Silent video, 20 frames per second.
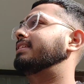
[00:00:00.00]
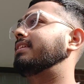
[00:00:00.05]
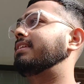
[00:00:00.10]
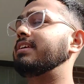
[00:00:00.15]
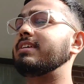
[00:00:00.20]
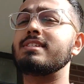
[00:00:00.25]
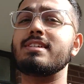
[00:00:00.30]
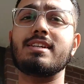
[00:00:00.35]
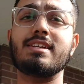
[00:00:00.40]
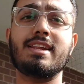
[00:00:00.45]

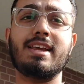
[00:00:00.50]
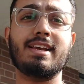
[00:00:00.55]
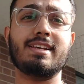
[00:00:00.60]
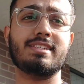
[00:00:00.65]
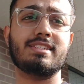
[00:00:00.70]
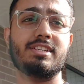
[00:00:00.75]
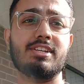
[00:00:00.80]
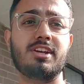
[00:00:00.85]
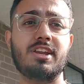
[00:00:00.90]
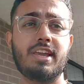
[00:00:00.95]
This is the
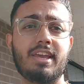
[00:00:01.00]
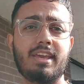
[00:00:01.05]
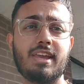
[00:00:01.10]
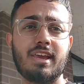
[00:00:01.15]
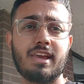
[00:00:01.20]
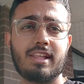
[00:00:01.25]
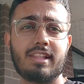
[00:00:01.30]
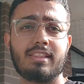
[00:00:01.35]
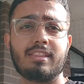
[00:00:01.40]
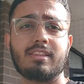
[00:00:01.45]
next day,
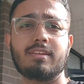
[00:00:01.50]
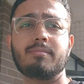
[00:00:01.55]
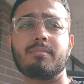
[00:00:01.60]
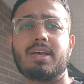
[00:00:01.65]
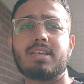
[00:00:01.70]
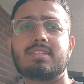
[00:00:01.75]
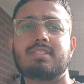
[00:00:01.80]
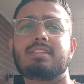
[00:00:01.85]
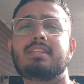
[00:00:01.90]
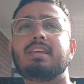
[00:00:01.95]
and the
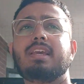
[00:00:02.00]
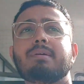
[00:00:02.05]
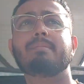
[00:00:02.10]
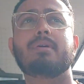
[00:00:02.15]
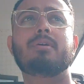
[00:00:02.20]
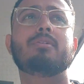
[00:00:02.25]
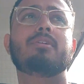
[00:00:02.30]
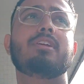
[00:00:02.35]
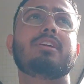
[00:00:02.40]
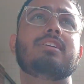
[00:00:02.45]
best thing
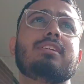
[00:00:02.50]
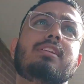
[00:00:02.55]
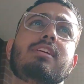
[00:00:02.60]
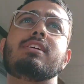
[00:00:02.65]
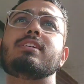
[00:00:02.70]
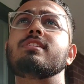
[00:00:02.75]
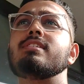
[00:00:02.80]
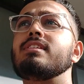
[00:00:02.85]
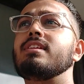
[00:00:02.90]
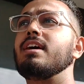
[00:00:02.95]
about it
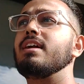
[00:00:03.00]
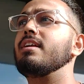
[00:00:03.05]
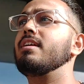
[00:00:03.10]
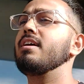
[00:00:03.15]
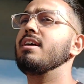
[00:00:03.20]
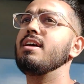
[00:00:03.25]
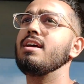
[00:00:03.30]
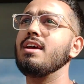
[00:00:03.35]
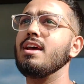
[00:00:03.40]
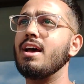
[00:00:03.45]
is that
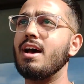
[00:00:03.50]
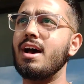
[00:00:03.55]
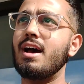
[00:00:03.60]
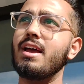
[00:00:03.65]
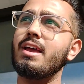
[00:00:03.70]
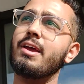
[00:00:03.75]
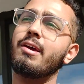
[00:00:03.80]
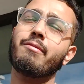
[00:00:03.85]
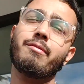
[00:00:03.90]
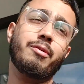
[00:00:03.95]

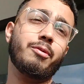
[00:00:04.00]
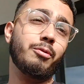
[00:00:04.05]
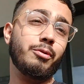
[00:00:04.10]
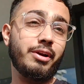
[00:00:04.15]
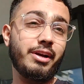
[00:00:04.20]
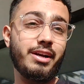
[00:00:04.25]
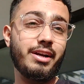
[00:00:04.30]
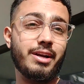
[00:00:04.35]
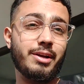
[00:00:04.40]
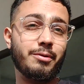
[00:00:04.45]
I have a
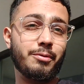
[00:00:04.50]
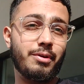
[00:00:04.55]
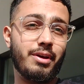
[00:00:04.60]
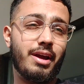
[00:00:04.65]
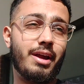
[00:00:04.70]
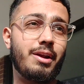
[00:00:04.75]
holiday today.